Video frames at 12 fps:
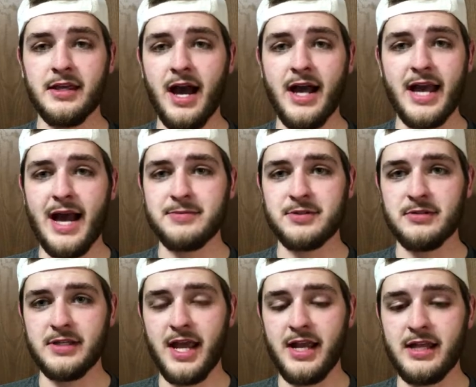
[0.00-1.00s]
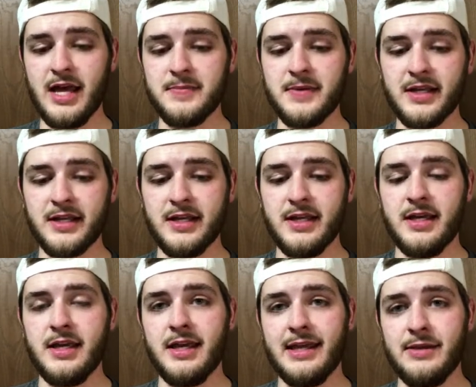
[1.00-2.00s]
I absolutely hated that pick.
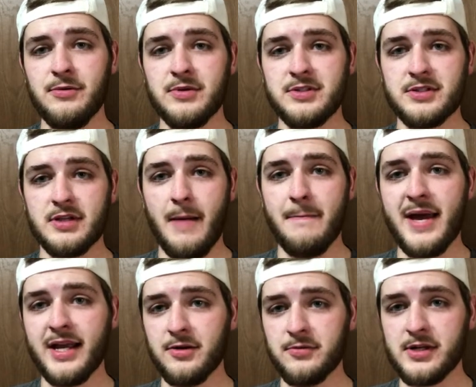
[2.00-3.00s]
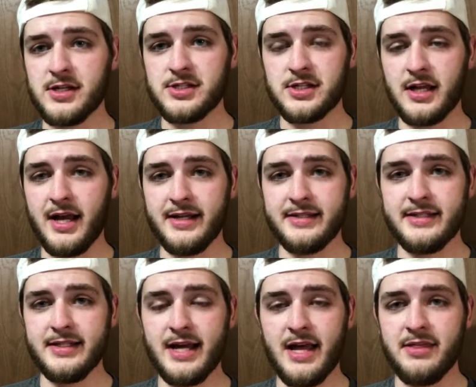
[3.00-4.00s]
He was a mega reach. I
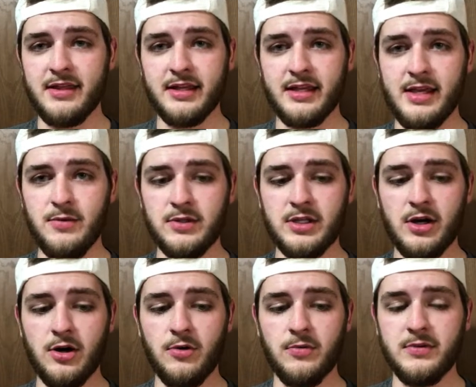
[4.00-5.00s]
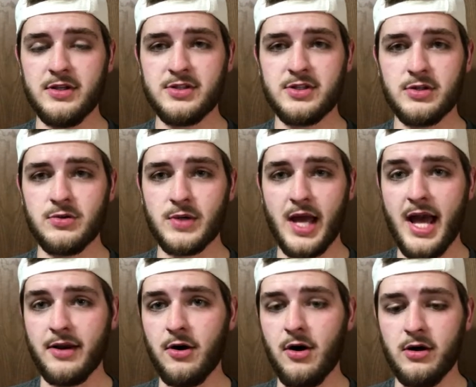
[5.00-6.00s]
did not think he would go this soon at
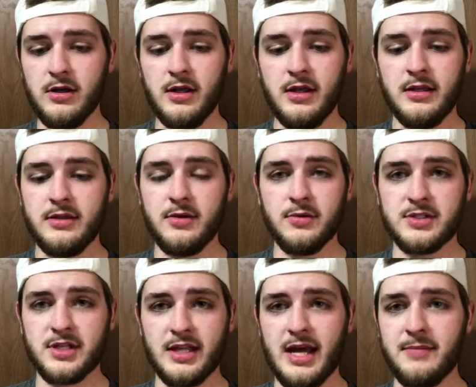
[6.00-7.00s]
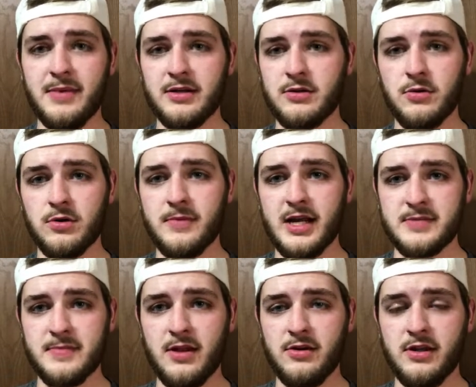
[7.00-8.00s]
all. There was a lot of better quarterbacks
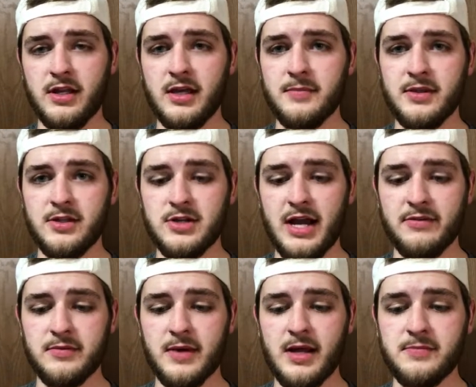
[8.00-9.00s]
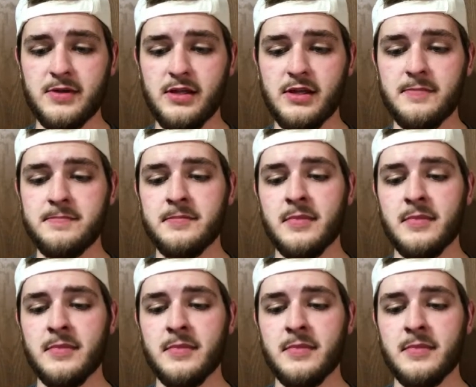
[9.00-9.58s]
better than him in the draft in my opinion.